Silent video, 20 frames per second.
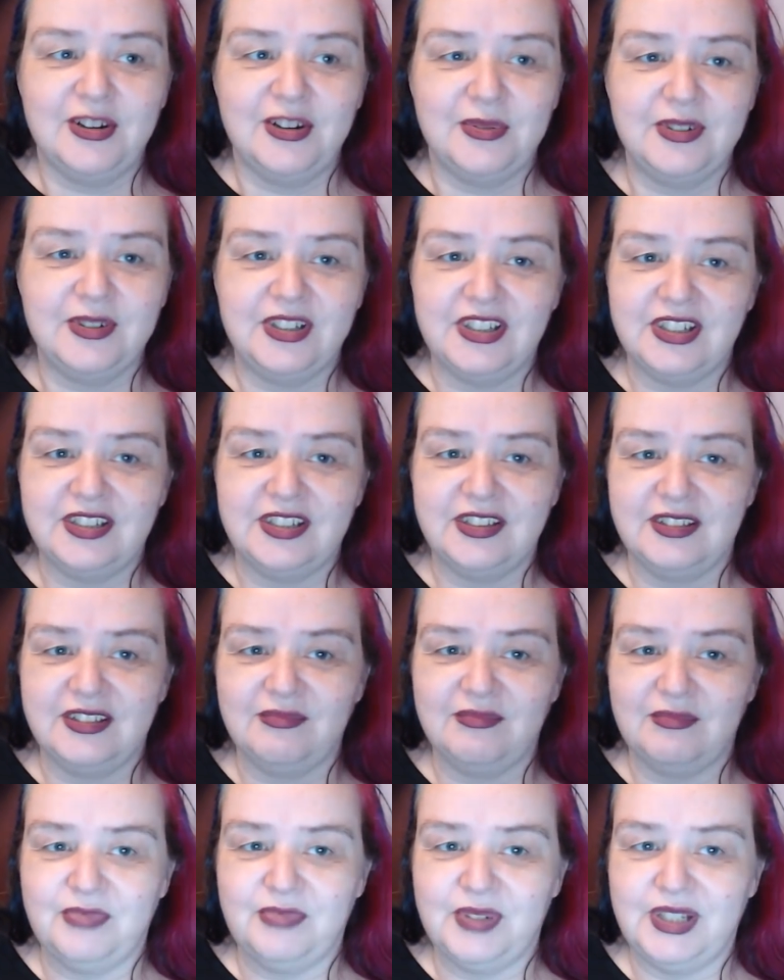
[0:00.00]
which is
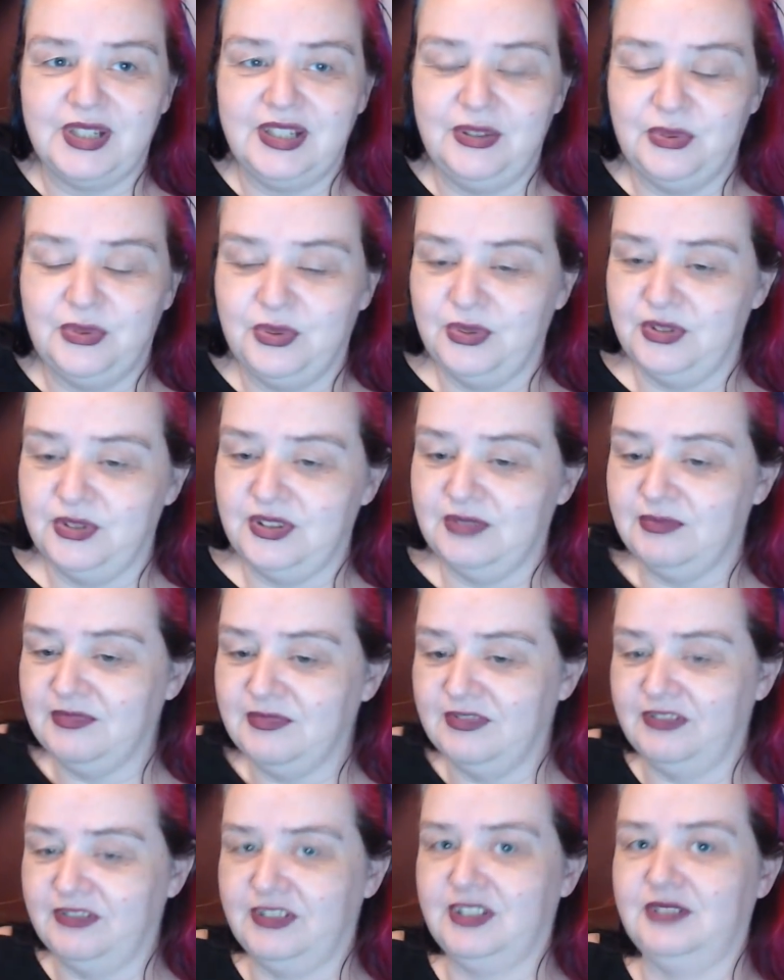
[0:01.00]
pretty awesome
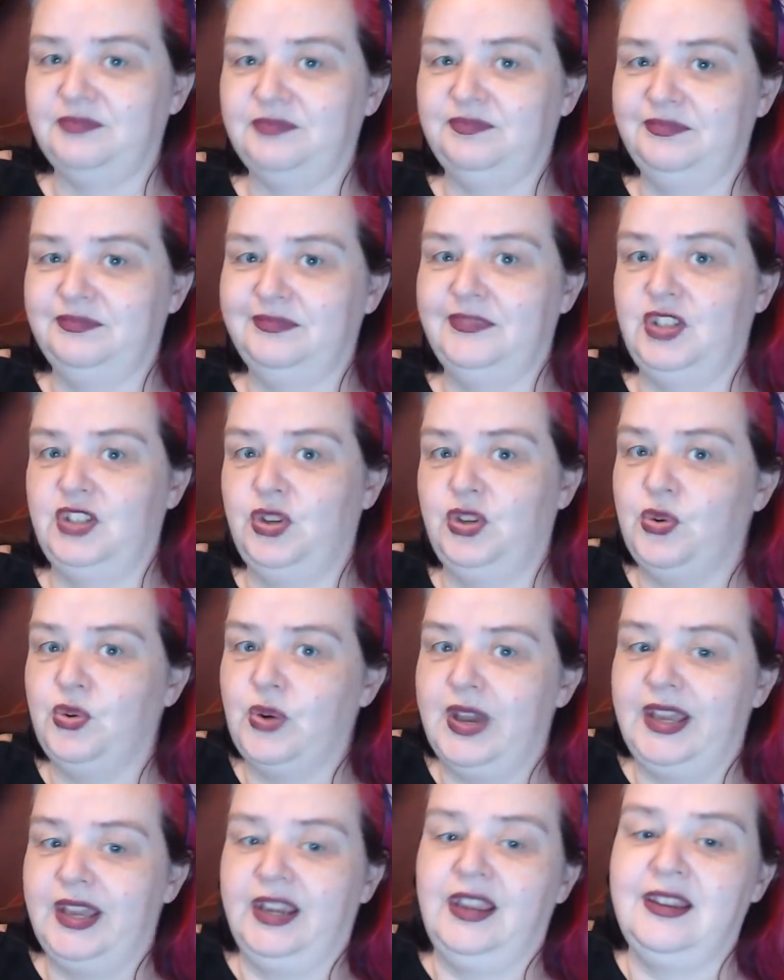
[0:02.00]
for Google
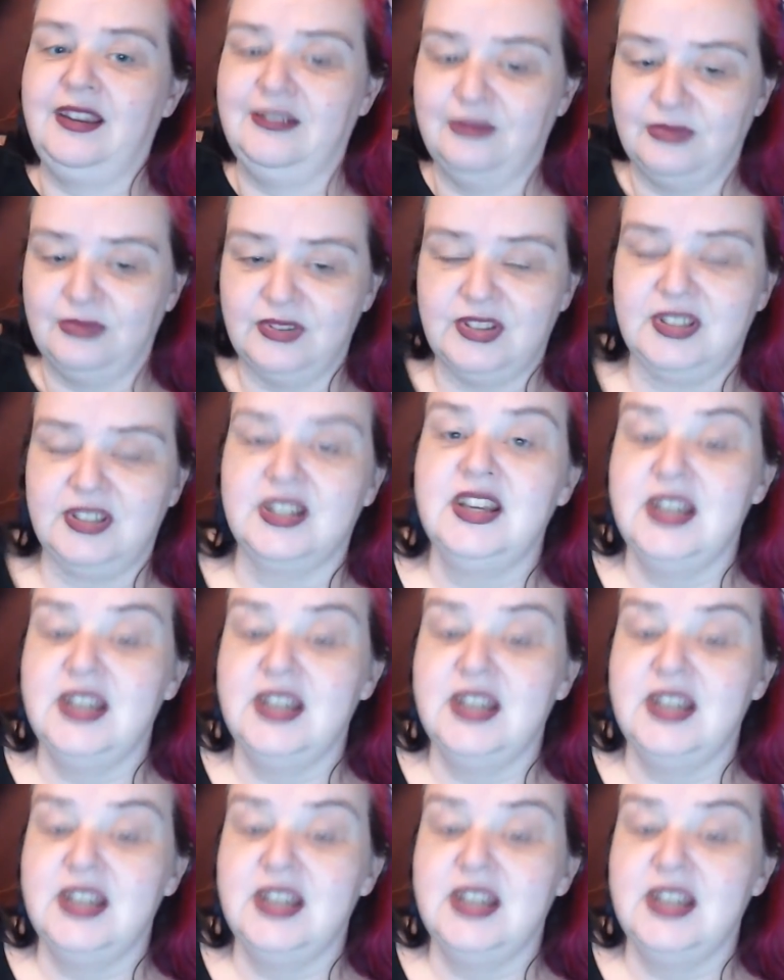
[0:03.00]
Hangouts.